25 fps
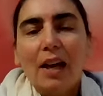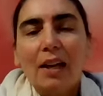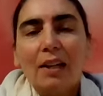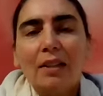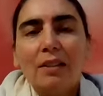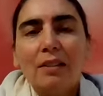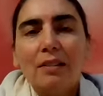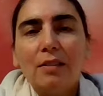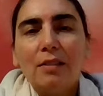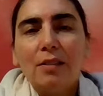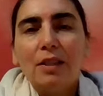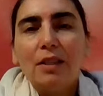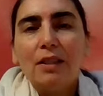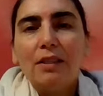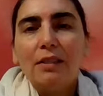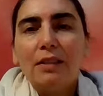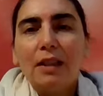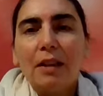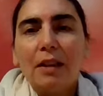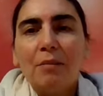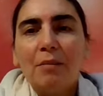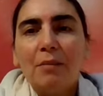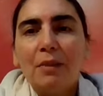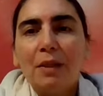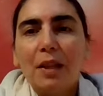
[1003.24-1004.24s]
And so the
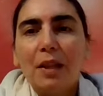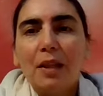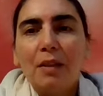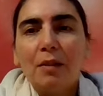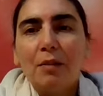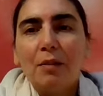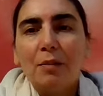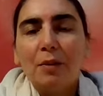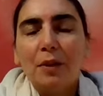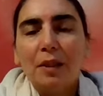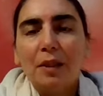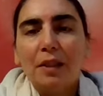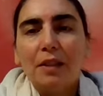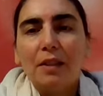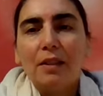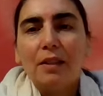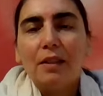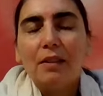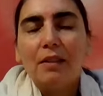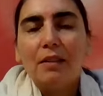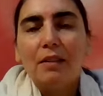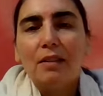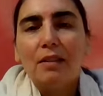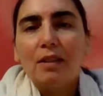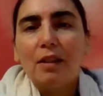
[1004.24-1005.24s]
same thing with
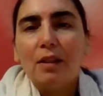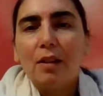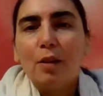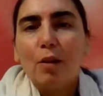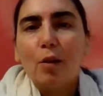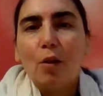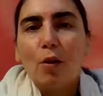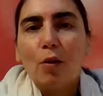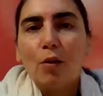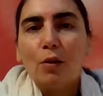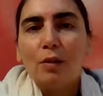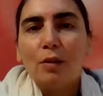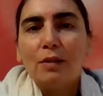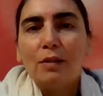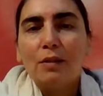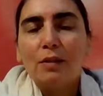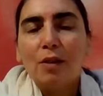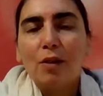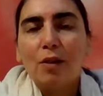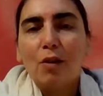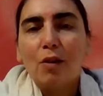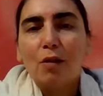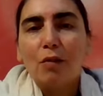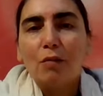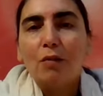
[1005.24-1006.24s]
the laws
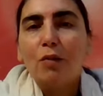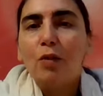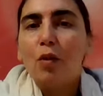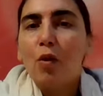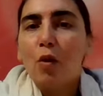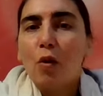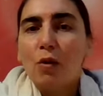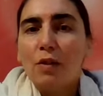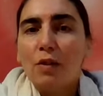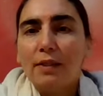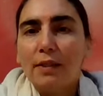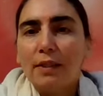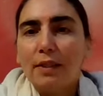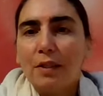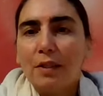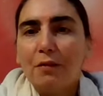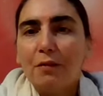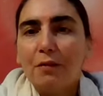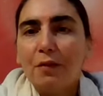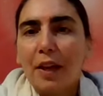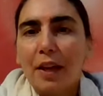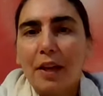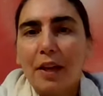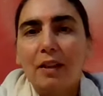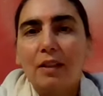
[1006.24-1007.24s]
of cause and
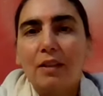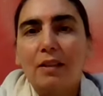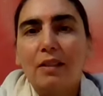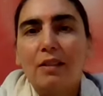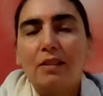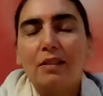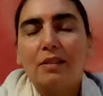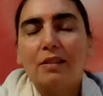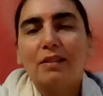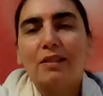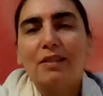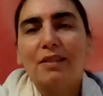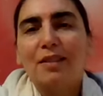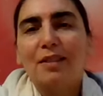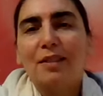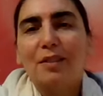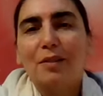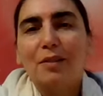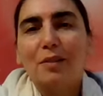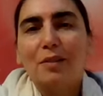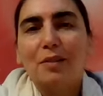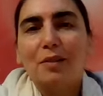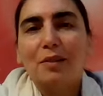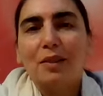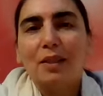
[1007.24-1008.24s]
effect,
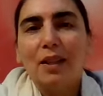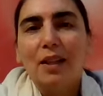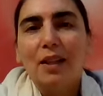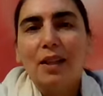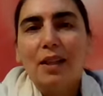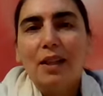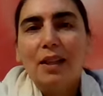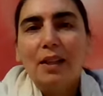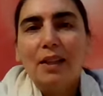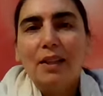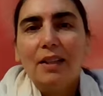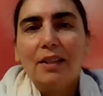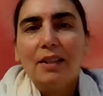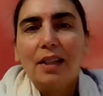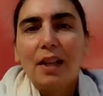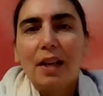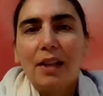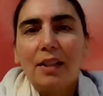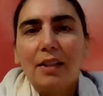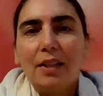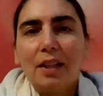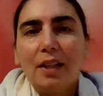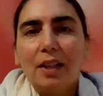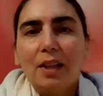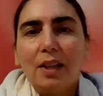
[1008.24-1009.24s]
you know,
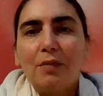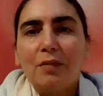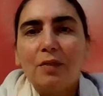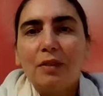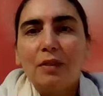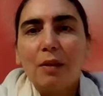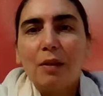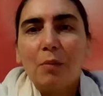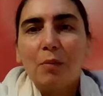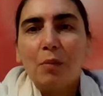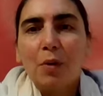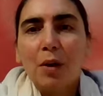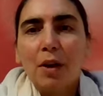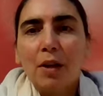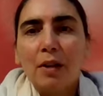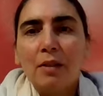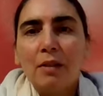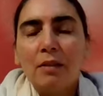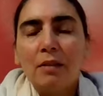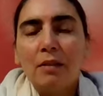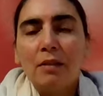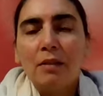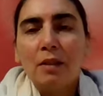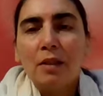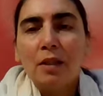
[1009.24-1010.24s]
that if
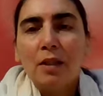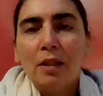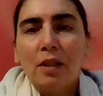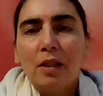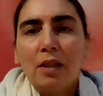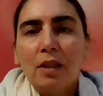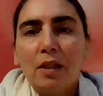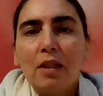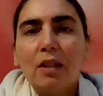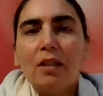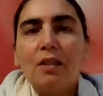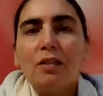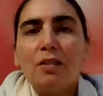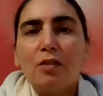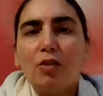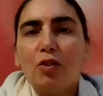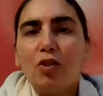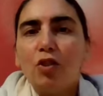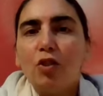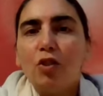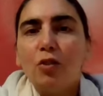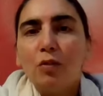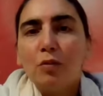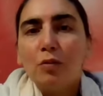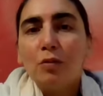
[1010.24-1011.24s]
someone is
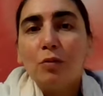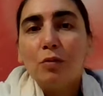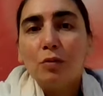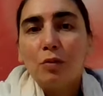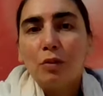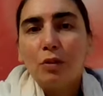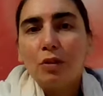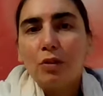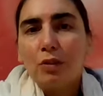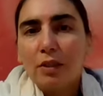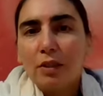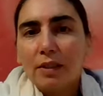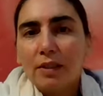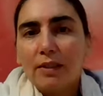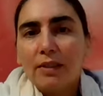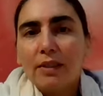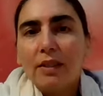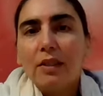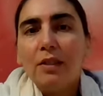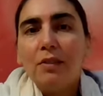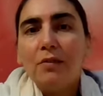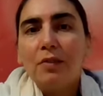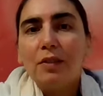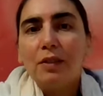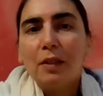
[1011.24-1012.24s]
due to
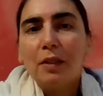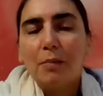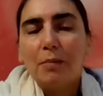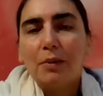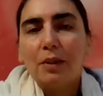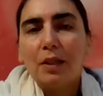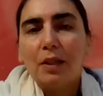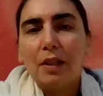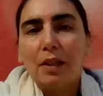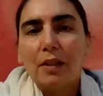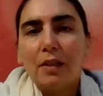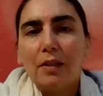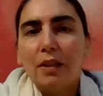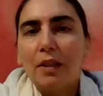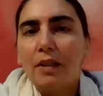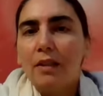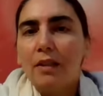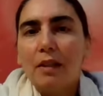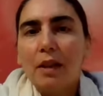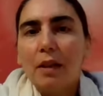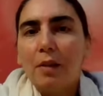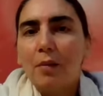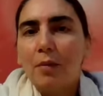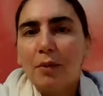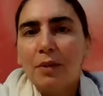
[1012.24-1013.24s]
receive something,
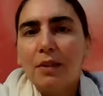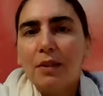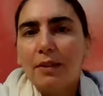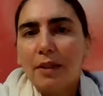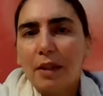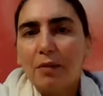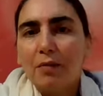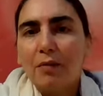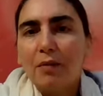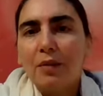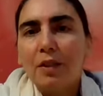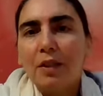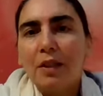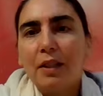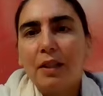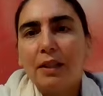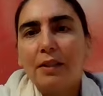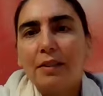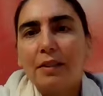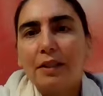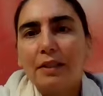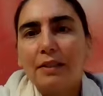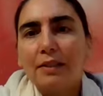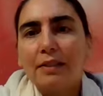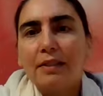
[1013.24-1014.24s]
then they will
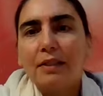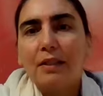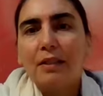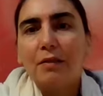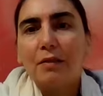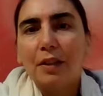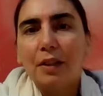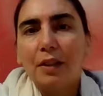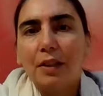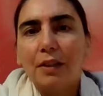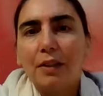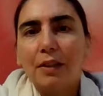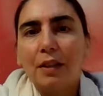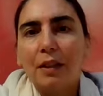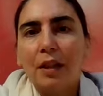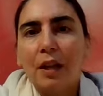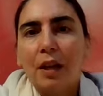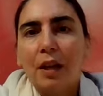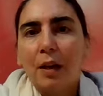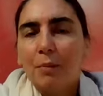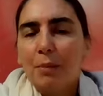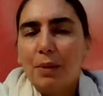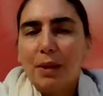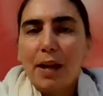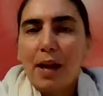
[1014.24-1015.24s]
definitely receive it.
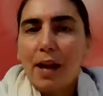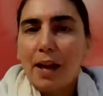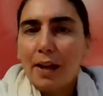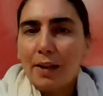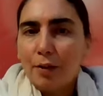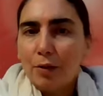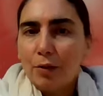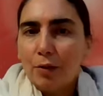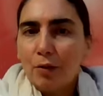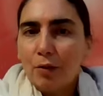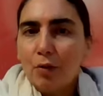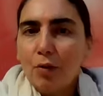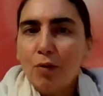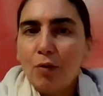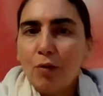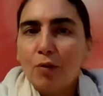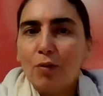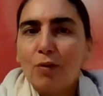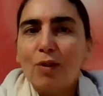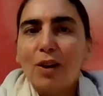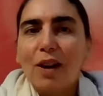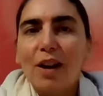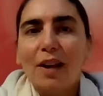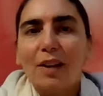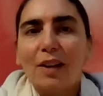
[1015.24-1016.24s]
But I don't
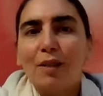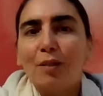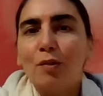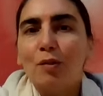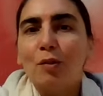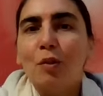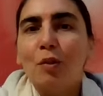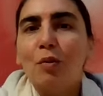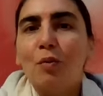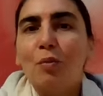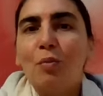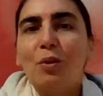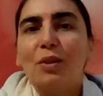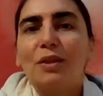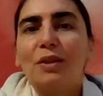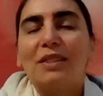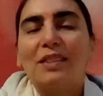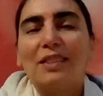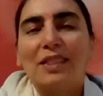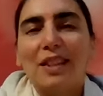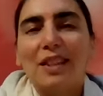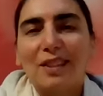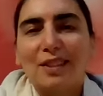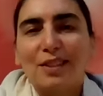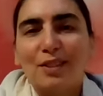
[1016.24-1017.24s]
know. I don't know
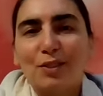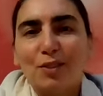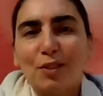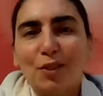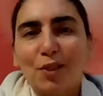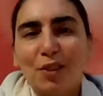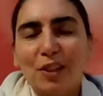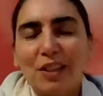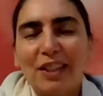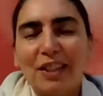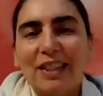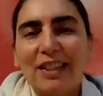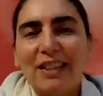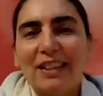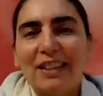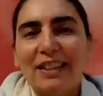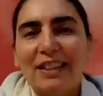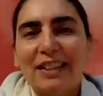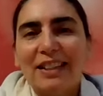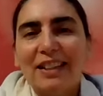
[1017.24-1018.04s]
what's their story.